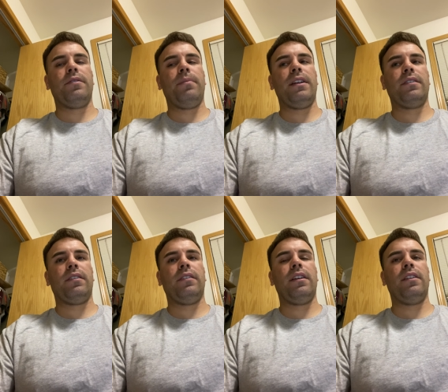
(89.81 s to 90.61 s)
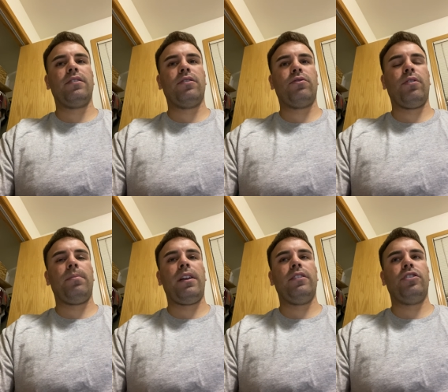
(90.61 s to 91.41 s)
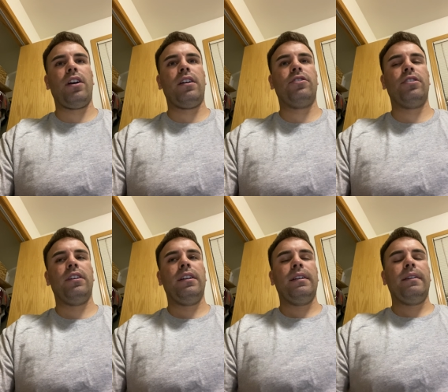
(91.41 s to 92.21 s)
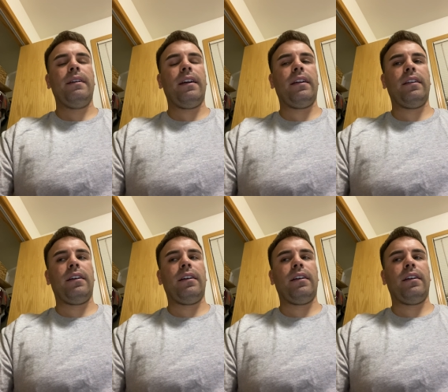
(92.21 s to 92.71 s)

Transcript: basically, and it's controlled by the judge, and